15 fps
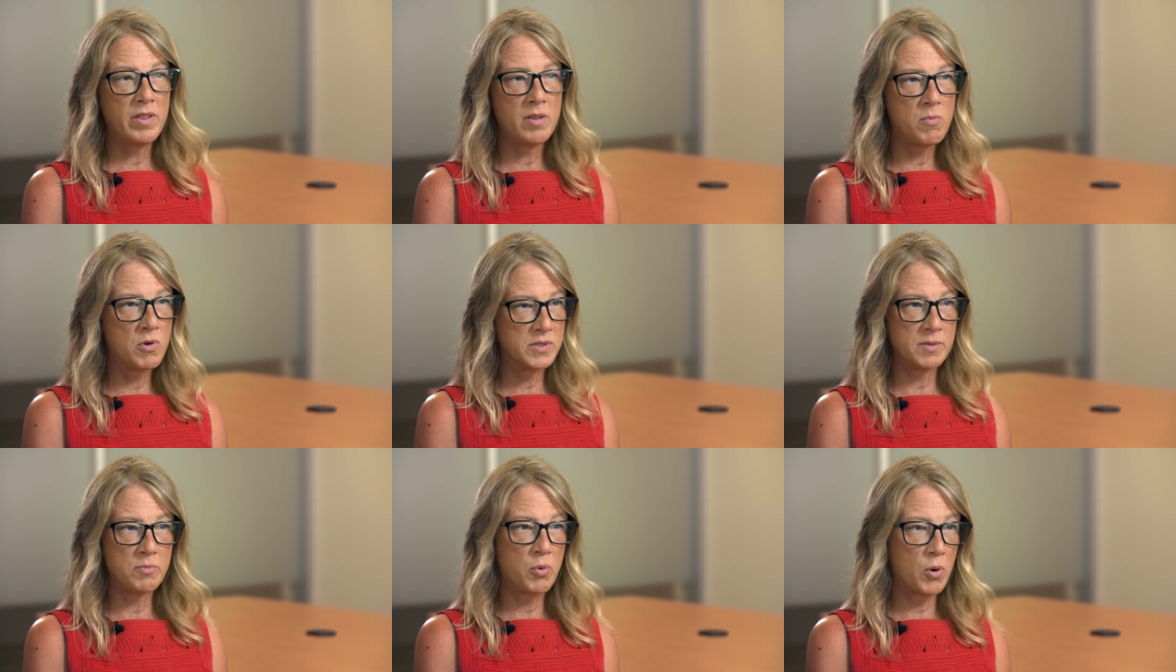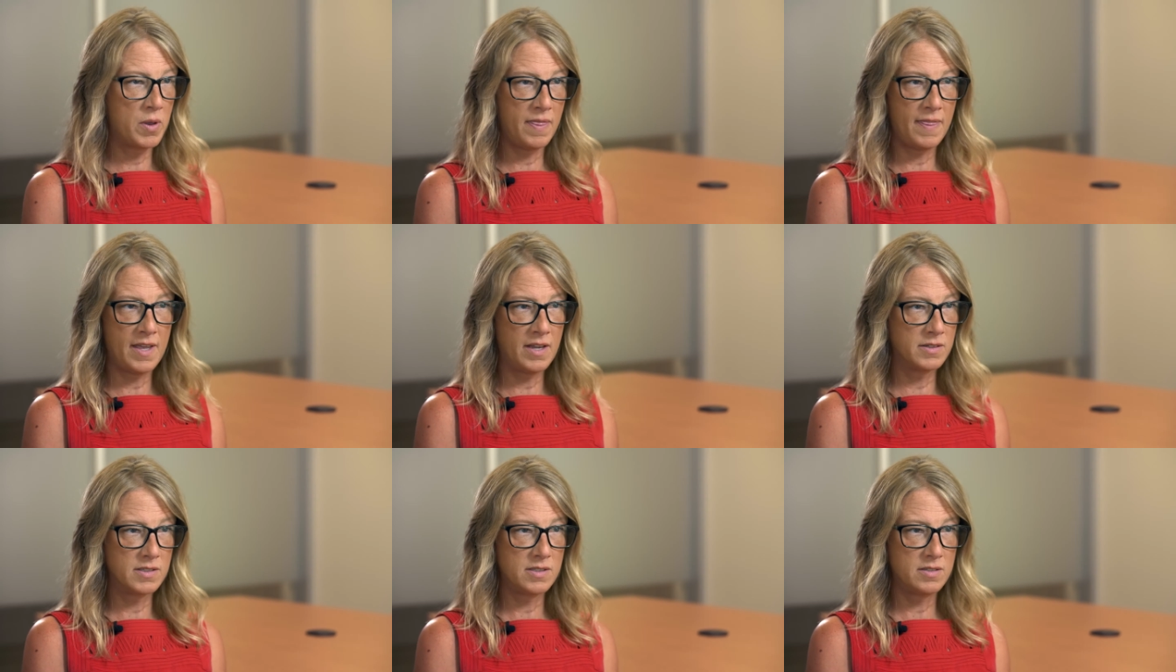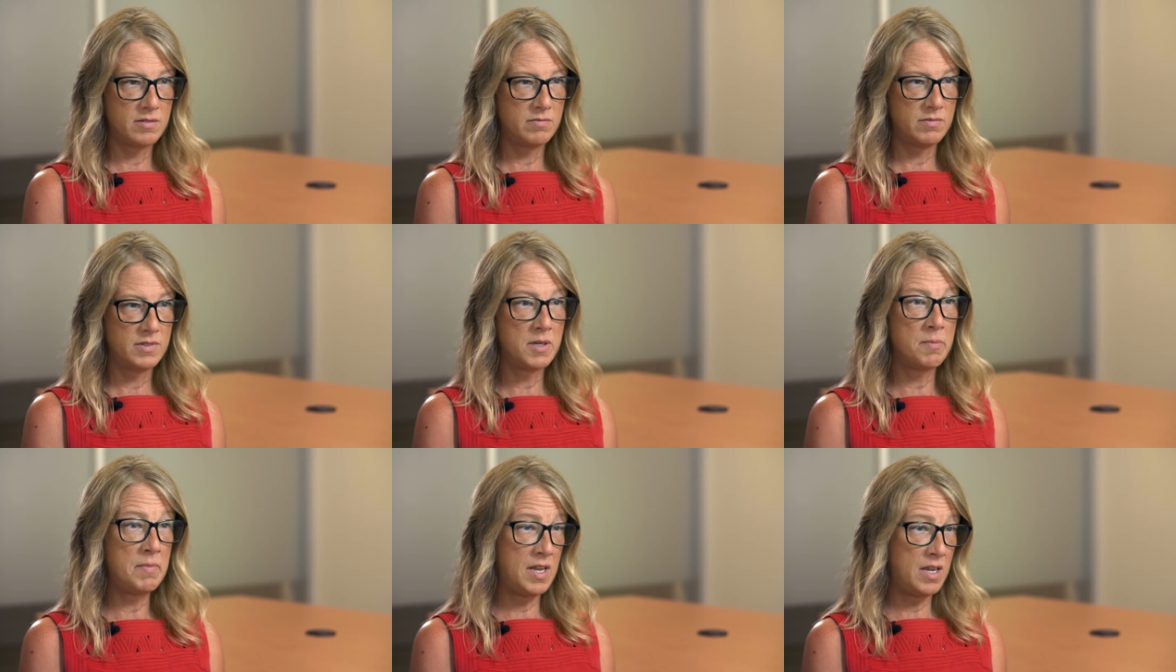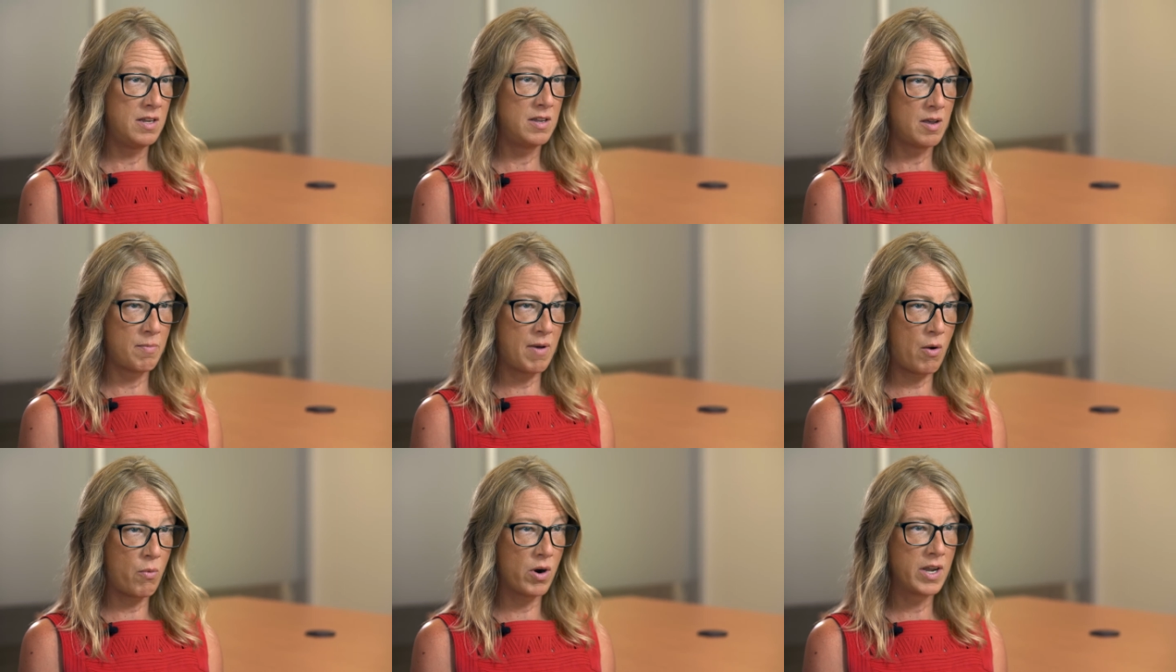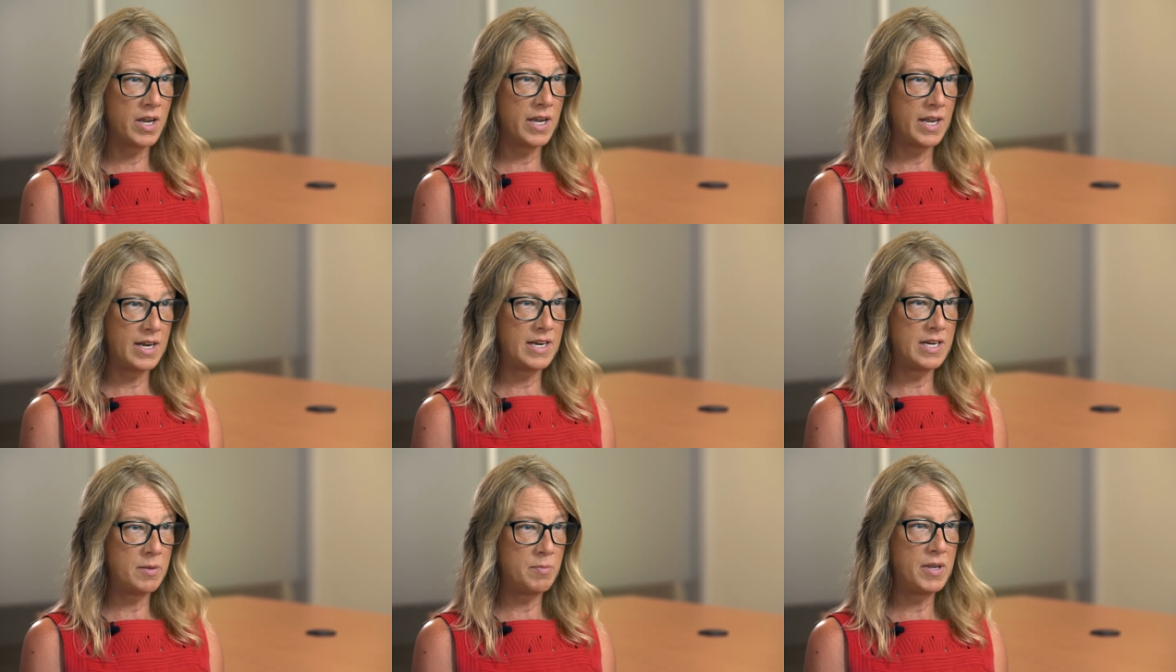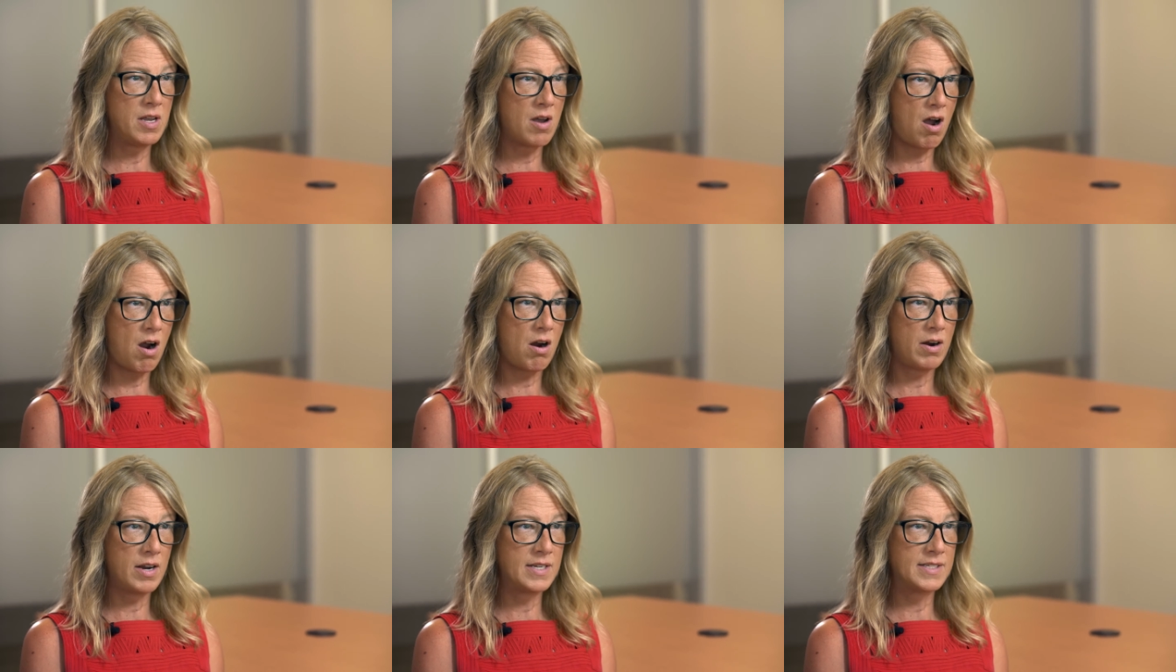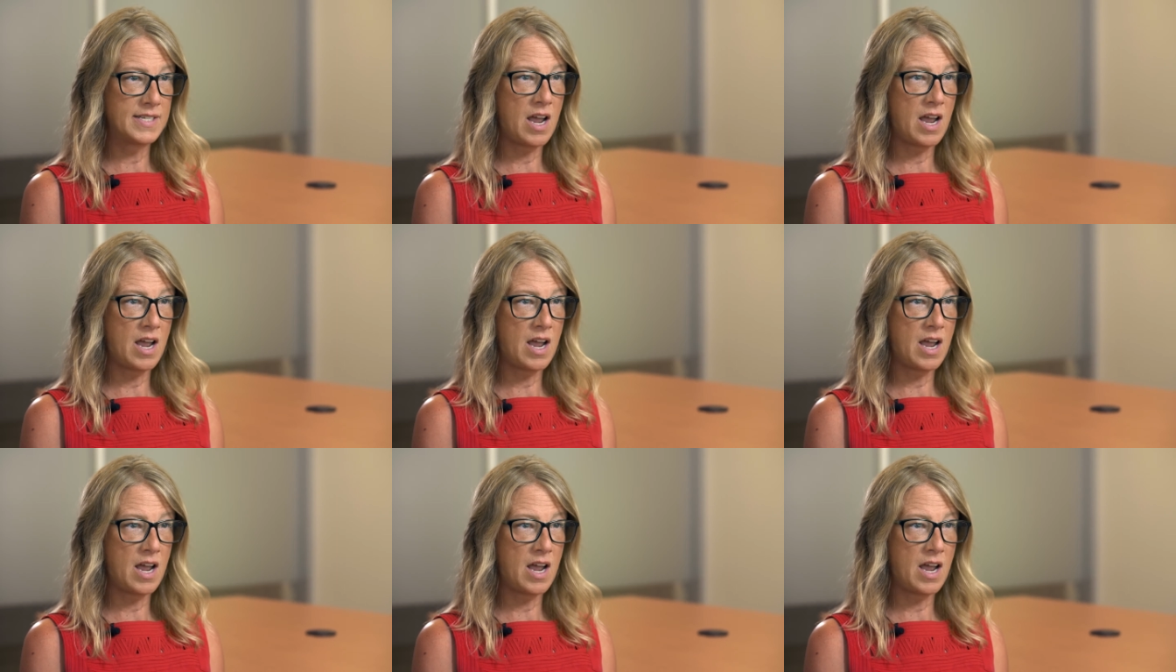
of the most important things to me about working at EDPR is